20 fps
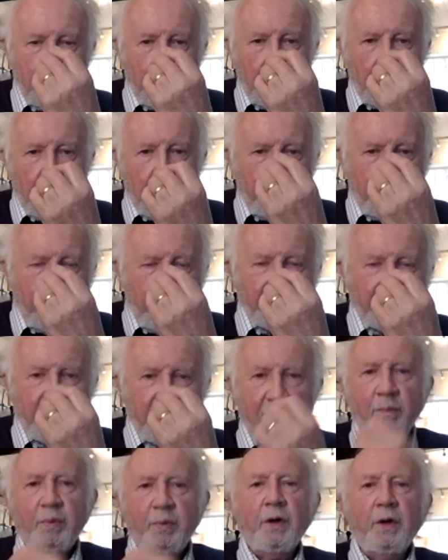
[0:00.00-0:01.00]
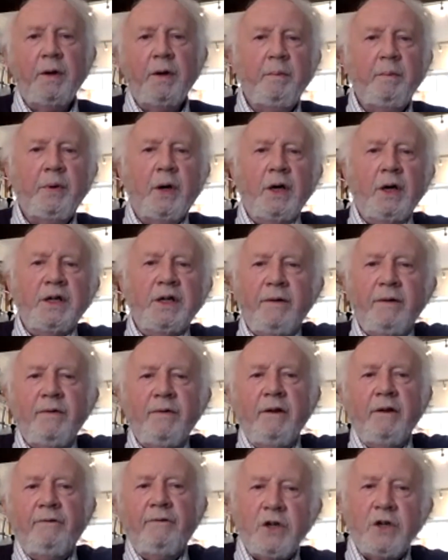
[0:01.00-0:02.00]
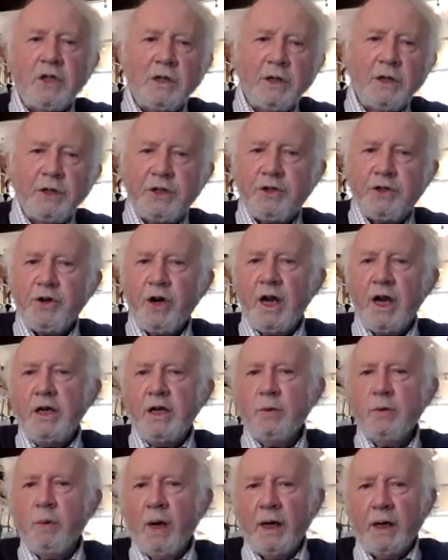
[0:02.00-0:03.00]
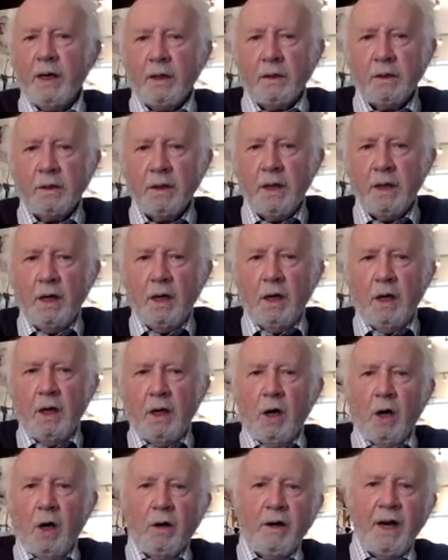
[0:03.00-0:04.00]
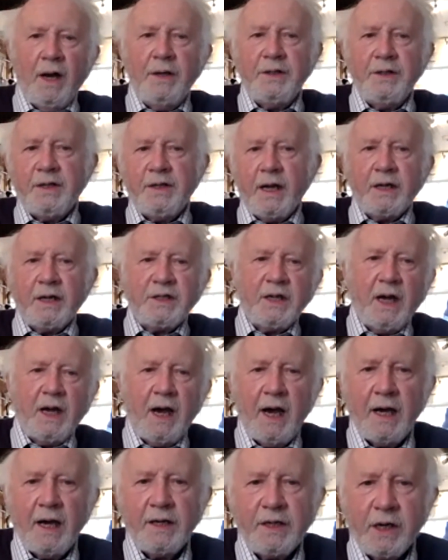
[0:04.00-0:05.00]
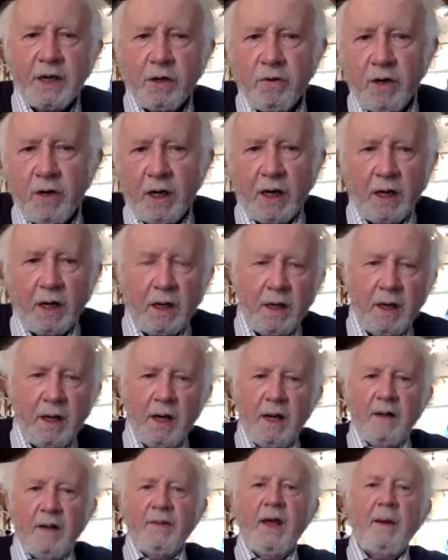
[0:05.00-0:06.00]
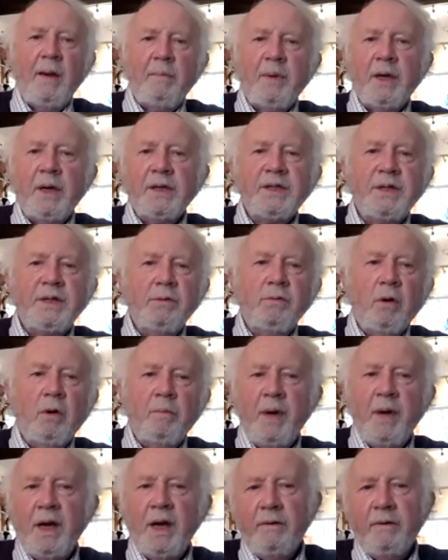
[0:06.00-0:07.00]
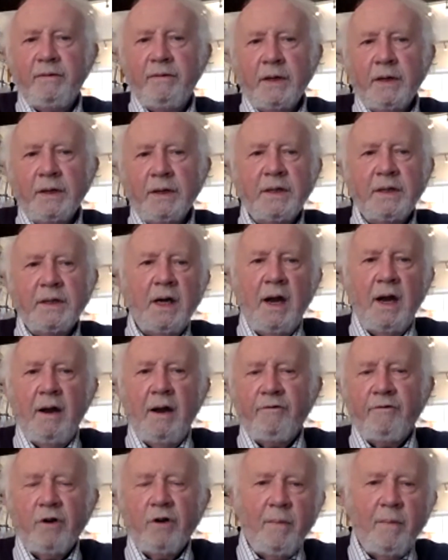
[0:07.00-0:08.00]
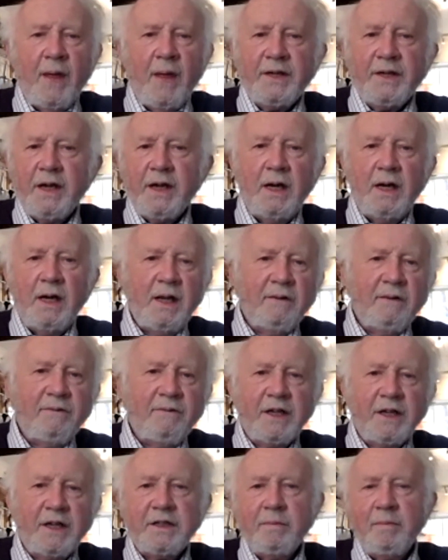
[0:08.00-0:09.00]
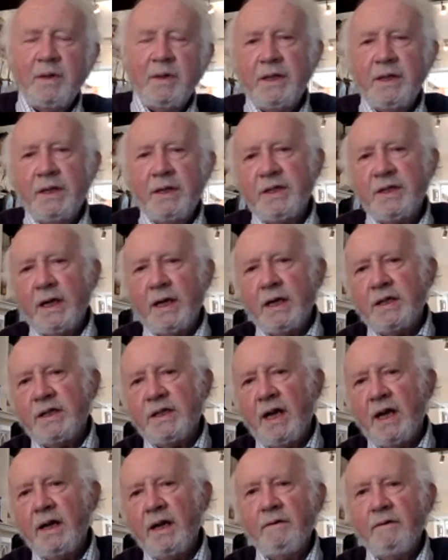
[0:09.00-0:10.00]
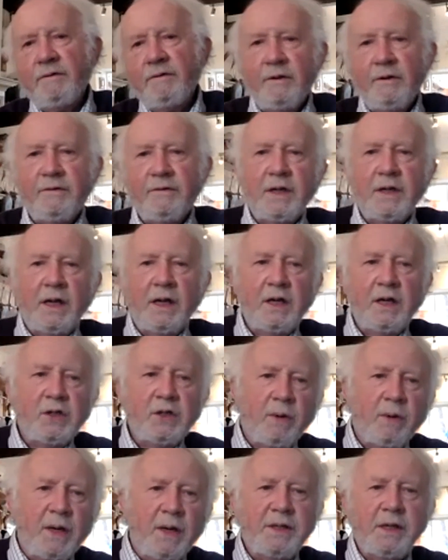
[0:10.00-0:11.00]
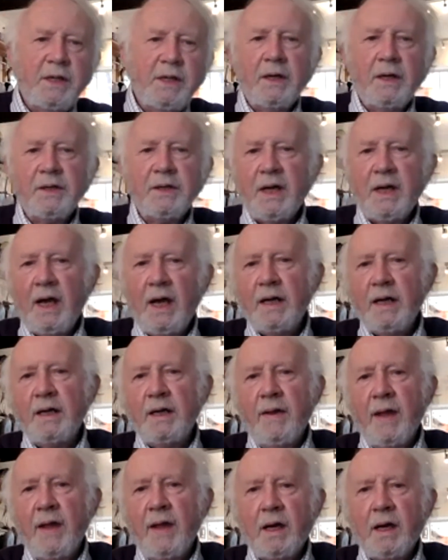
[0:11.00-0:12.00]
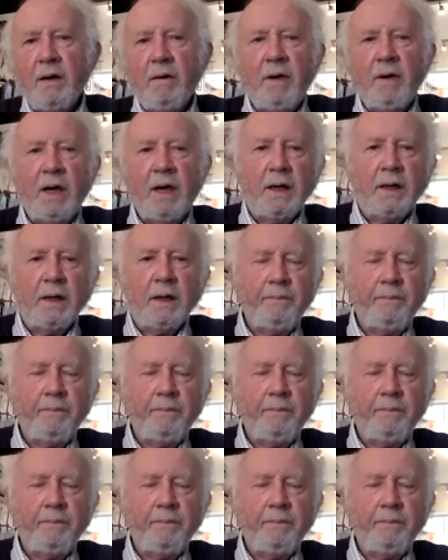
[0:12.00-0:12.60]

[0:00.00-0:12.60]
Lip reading: and here's the important point, if an official is trained well or undertakes a higher degree, that person will benefit from that early investment in, say, 10, 15, 20 years ahead in their career.